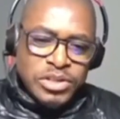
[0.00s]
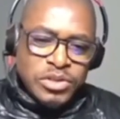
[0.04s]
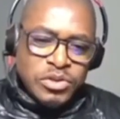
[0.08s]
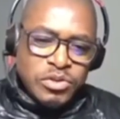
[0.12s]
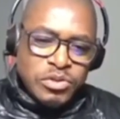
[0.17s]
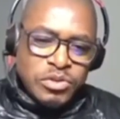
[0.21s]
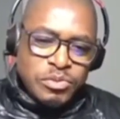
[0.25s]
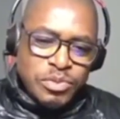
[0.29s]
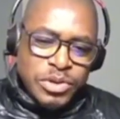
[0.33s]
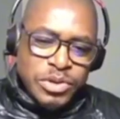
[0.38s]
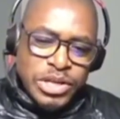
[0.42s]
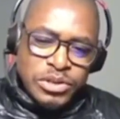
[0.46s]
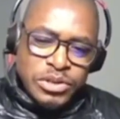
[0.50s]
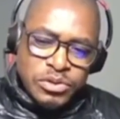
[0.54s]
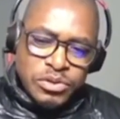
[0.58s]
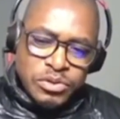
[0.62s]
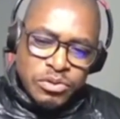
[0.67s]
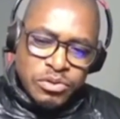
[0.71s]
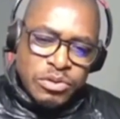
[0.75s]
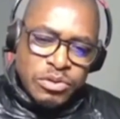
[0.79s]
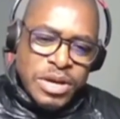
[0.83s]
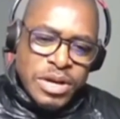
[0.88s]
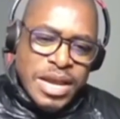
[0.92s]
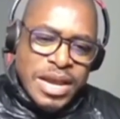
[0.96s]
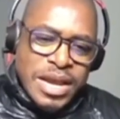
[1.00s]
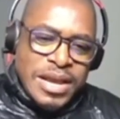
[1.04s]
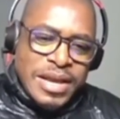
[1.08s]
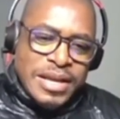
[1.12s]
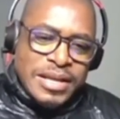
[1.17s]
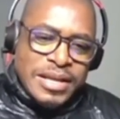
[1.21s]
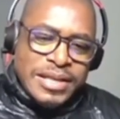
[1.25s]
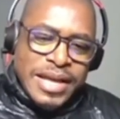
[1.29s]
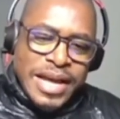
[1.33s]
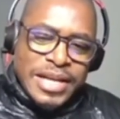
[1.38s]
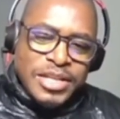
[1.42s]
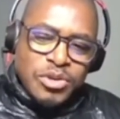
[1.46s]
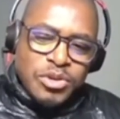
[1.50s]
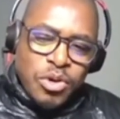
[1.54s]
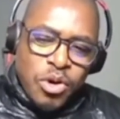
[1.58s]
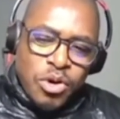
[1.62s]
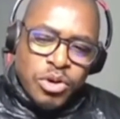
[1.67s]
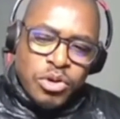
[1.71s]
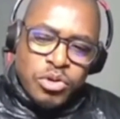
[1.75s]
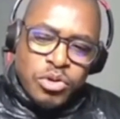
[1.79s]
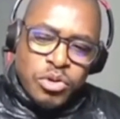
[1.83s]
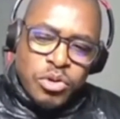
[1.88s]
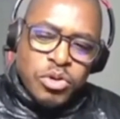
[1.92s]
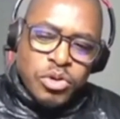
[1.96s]
2B2 that
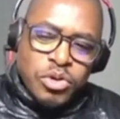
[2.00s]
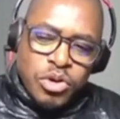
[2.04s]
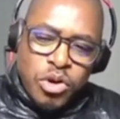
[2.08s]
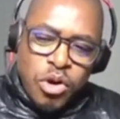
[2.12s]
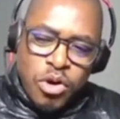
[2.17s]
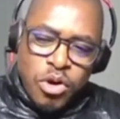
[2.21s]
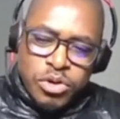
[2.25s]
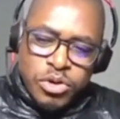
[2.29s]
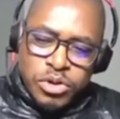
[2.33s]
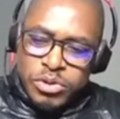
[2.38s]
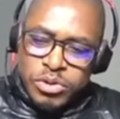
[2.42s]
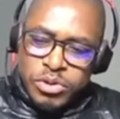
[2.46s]
on good cause,